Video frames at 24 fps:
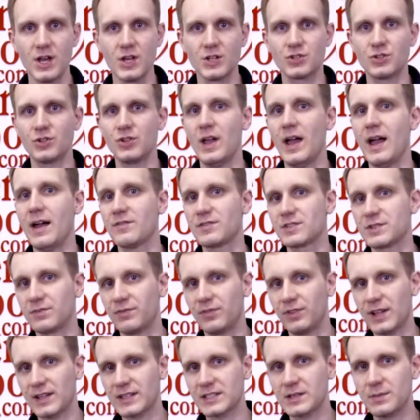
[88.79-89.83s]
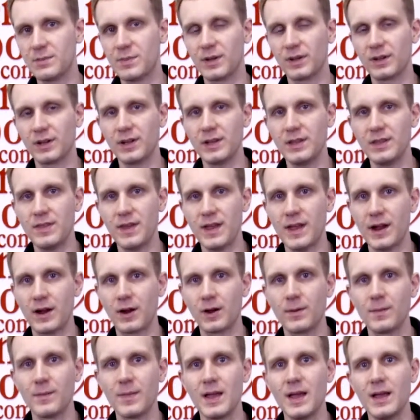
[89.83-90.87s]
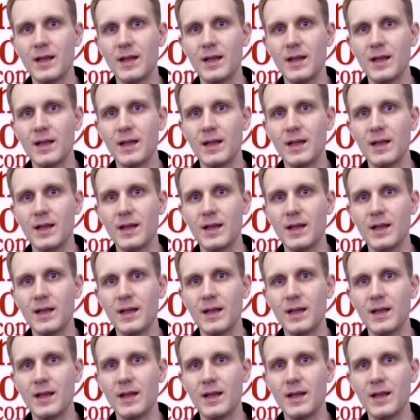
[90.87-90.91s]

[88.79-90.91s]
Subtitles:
So you have some flexibility there.